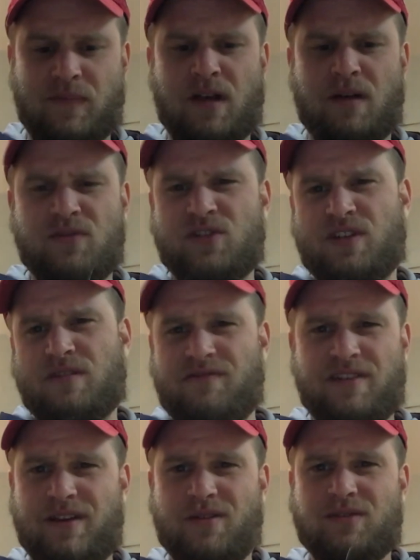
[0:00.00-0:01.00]
I'm just going
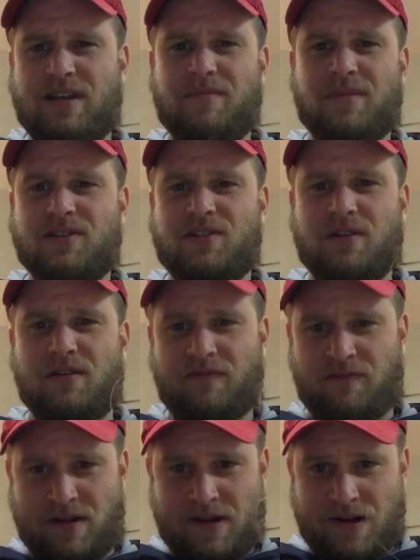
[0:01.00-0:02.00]
to videotape
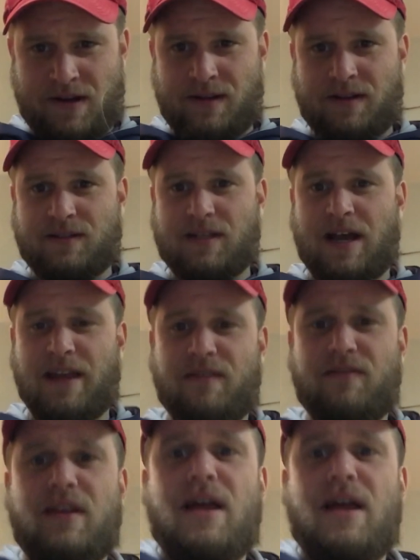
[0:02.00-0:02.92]
myself tying the